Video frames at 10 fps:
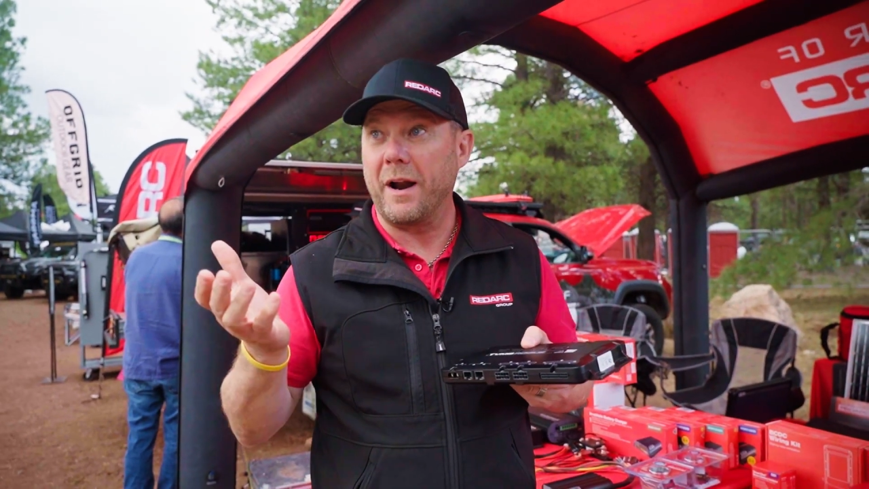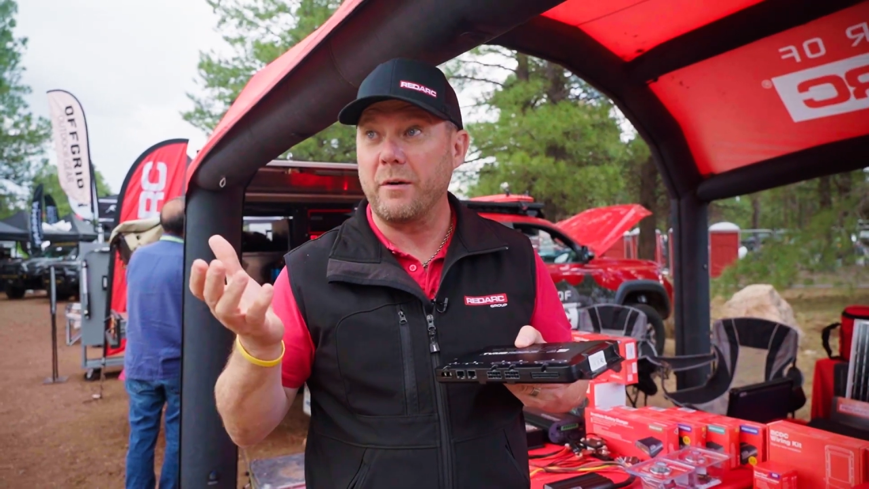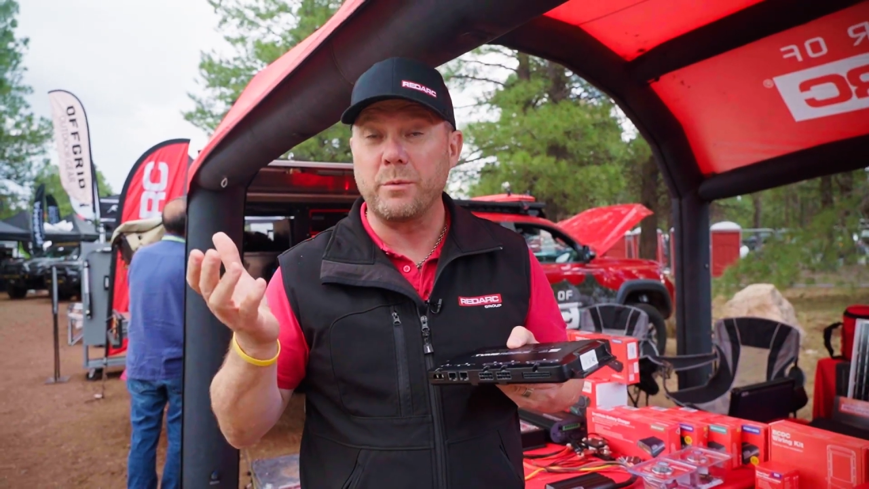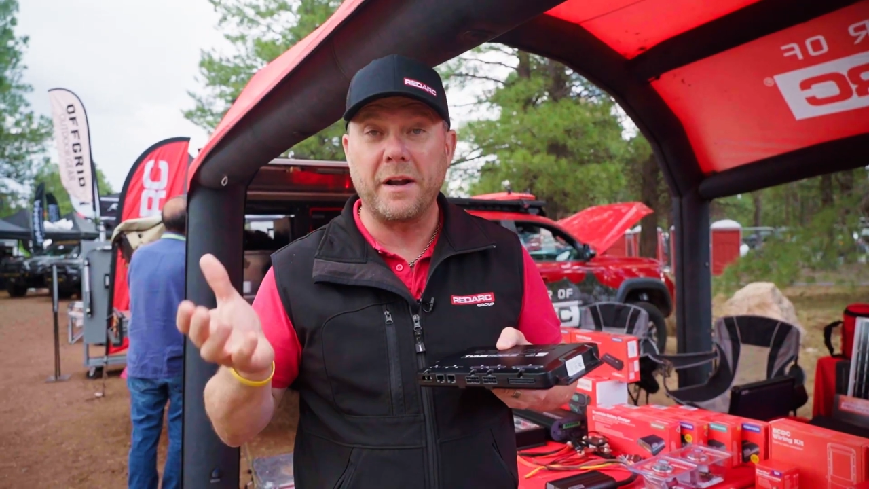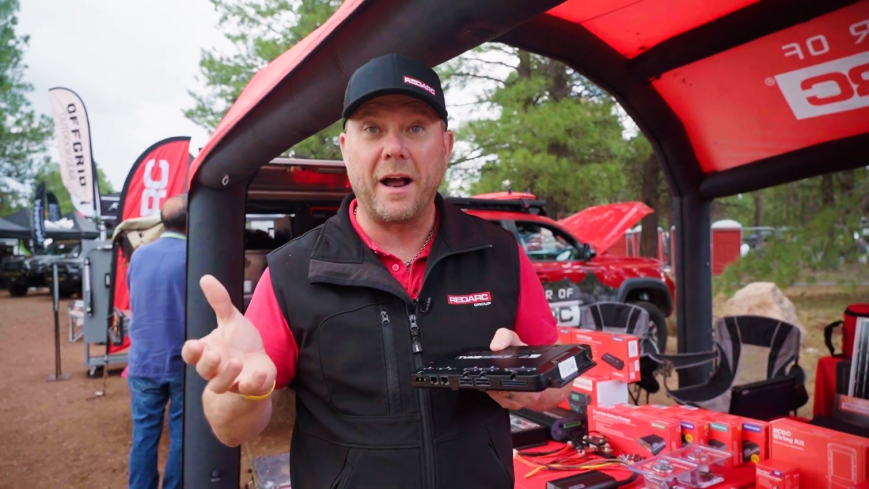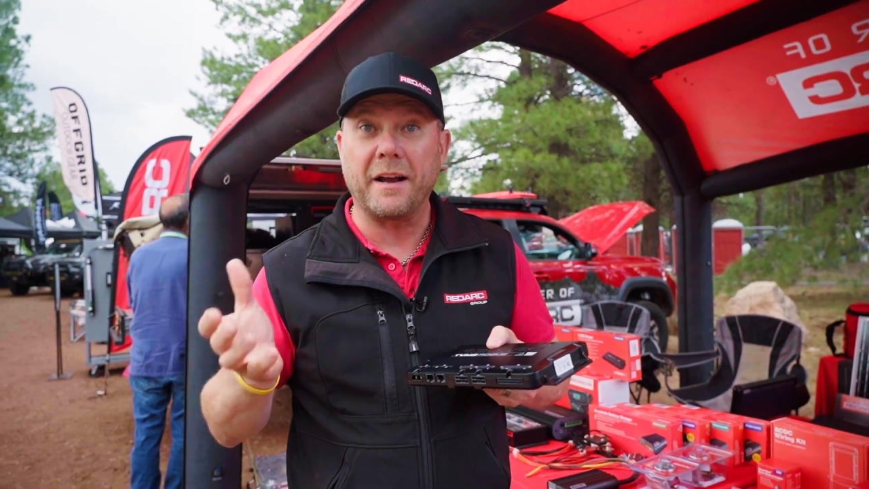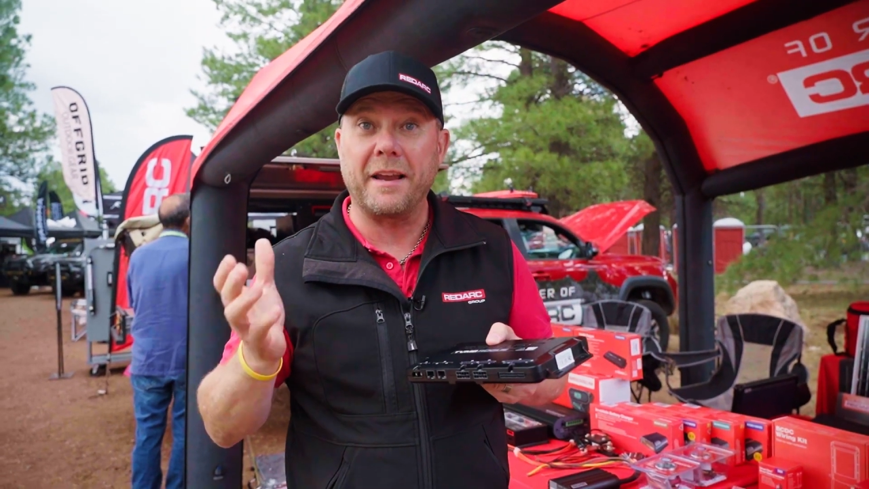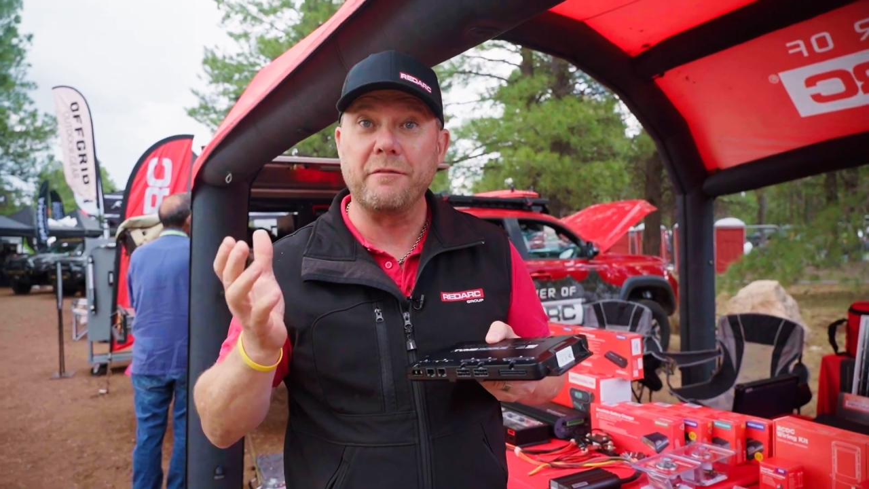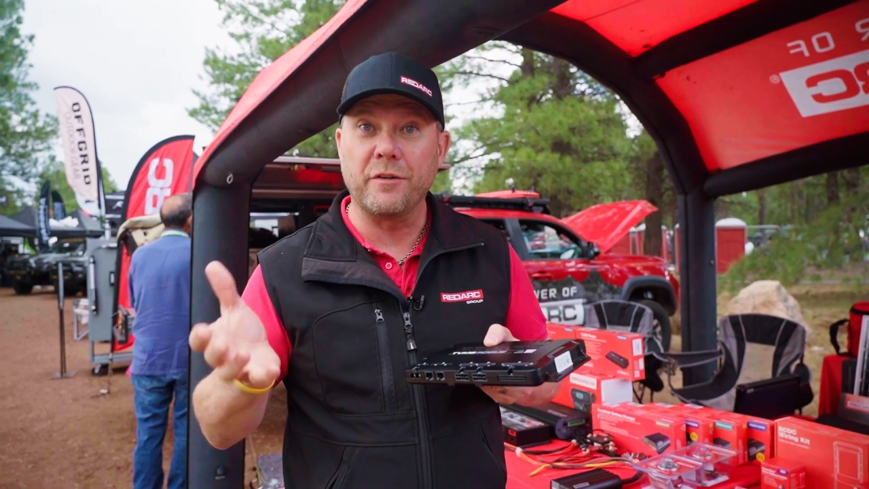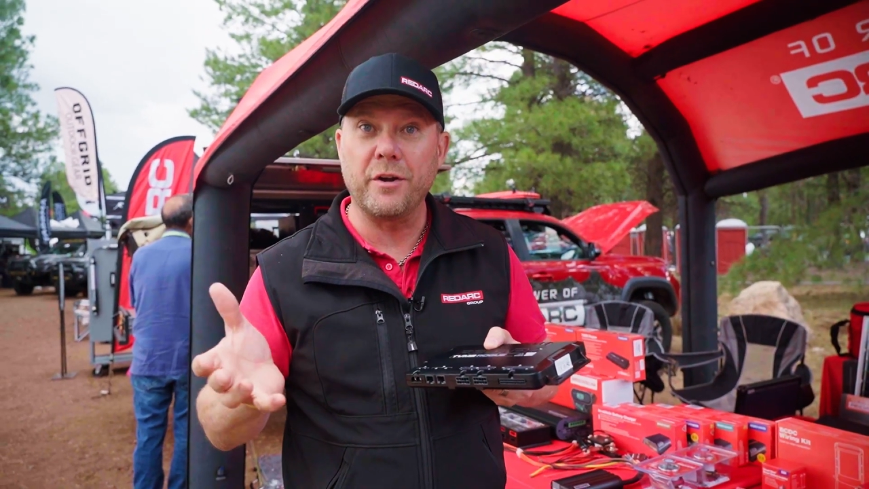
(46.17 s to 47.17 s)

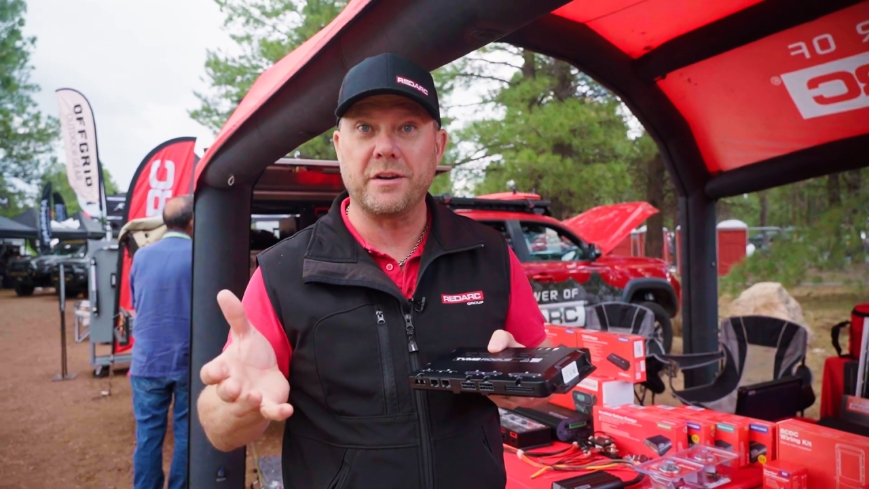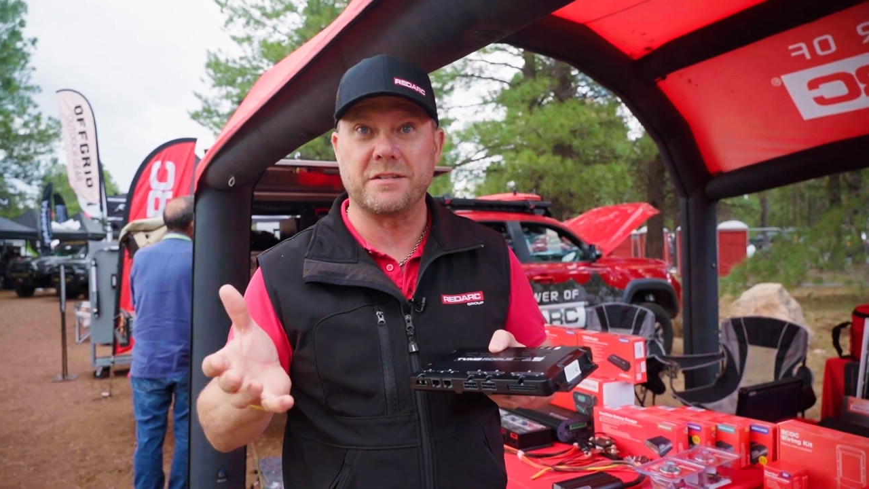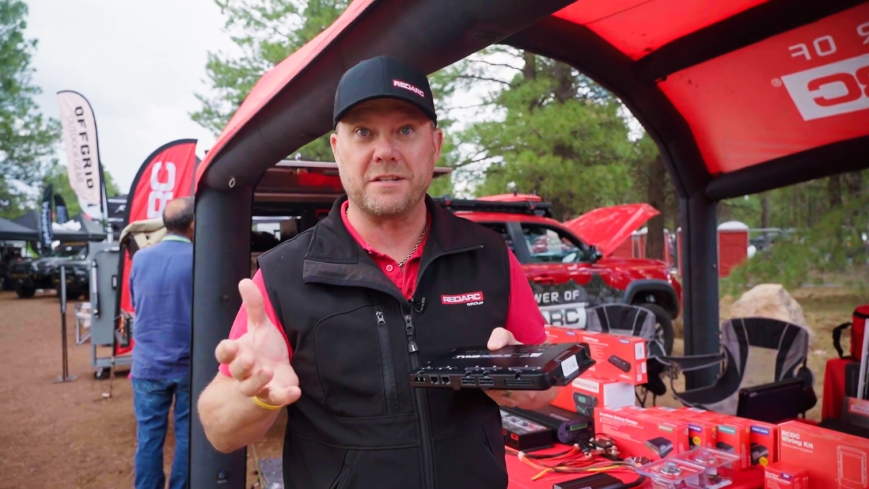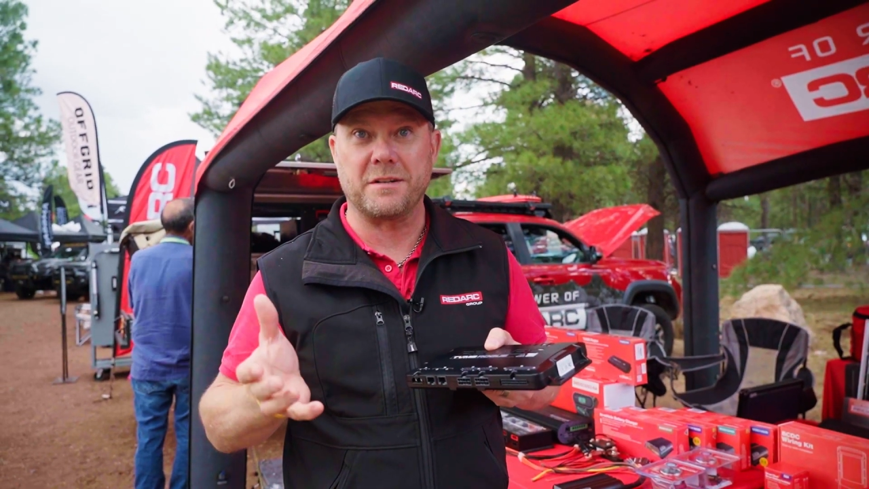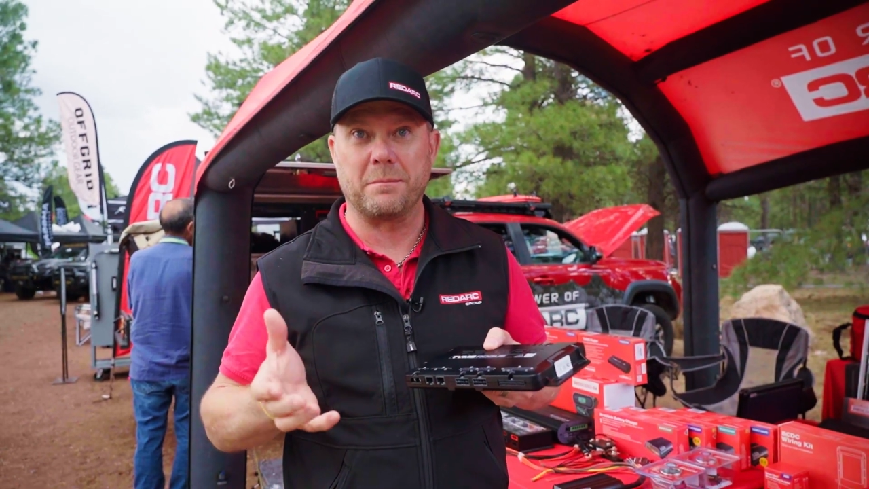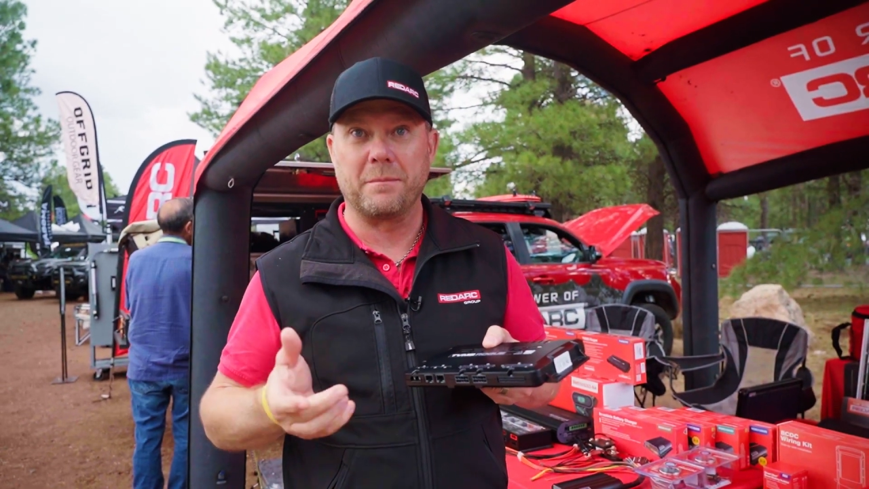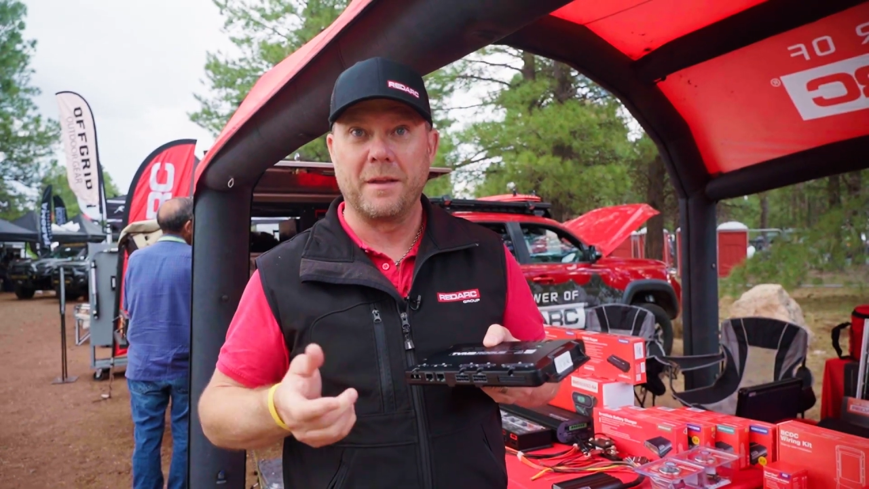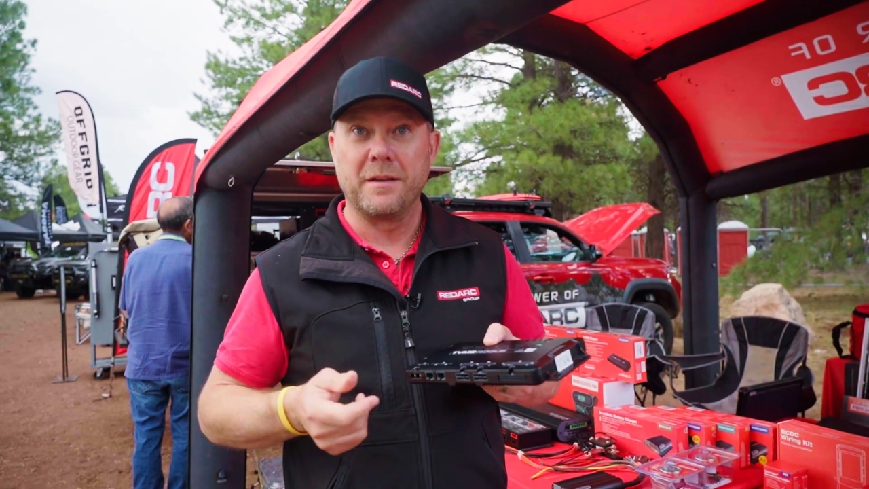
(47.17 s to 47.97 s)
REDARC inverter system.